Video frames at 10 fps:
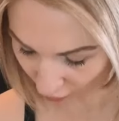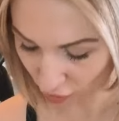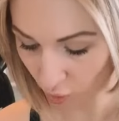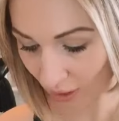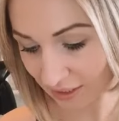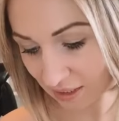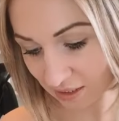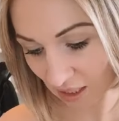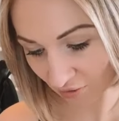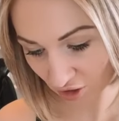for
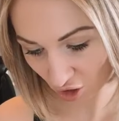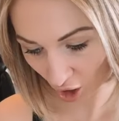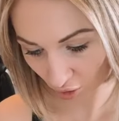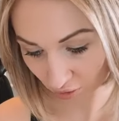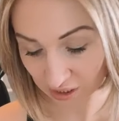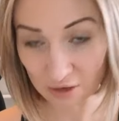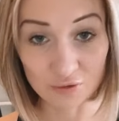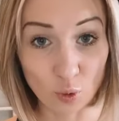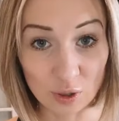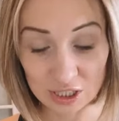
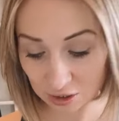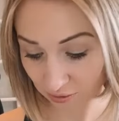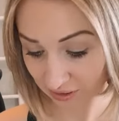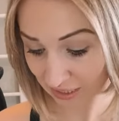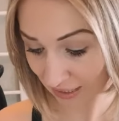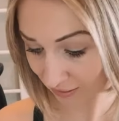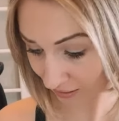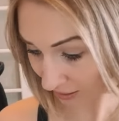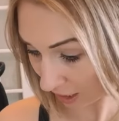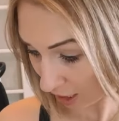
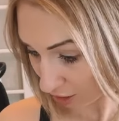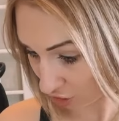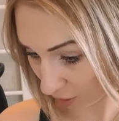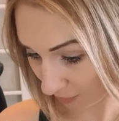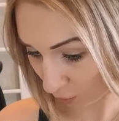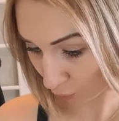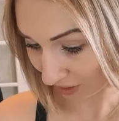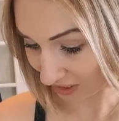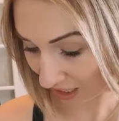$27.42. Shipping will be